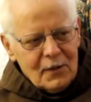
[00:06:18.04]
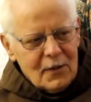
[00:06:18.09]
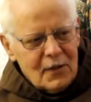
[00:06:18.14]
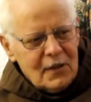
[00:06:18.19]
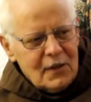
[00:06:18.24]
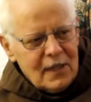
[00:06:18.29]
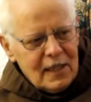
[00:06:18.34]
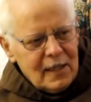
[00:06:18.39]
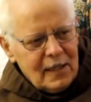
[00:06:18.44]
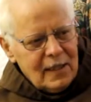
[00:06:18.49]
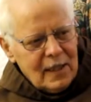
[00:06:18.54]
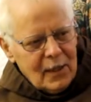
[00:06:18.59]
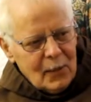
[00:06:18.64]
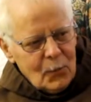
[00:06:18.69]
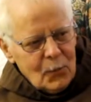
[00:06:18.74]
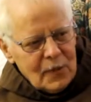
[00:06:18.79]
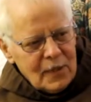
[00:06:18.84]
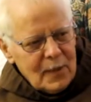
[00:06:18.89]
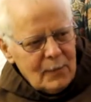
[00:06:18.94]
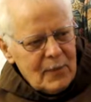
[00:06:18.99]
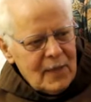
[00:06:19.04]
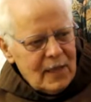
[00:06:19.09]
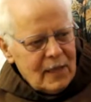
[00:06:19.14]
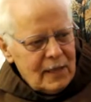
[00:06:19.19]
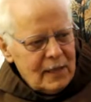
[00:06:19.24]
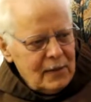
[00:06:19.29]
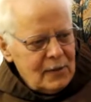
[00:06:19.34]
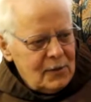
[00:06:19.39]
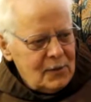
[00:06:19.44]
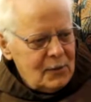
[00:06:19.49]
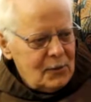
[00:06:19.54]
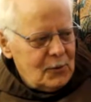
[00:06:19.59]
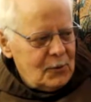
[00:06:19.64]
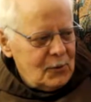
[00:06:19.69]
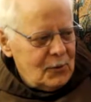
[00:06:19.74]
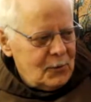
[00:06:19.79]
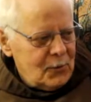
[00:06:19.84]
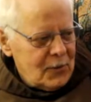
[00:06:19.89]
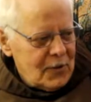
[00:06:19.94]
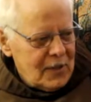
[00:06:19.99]
got to think now, what am I going to
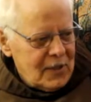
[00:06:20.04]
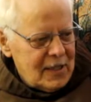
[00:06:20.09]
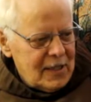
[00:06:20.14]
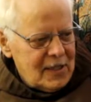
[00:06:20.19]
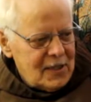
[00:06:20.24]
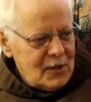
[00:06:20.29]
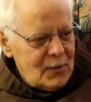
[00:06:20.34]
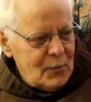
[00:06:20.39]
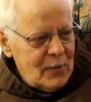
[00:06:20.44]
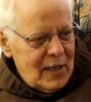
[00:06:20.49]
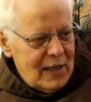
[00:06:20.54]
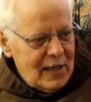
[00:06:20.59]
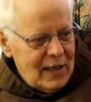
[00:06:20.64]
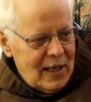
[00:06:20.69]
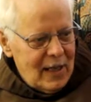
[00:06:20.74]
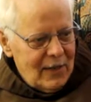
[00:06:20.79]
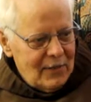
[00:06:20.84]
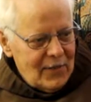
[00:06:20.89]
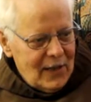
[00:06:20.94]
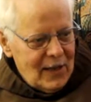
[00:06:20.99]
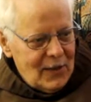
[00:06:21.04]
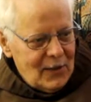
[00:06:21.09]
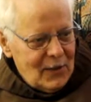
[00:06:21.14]
do for the rest of my life?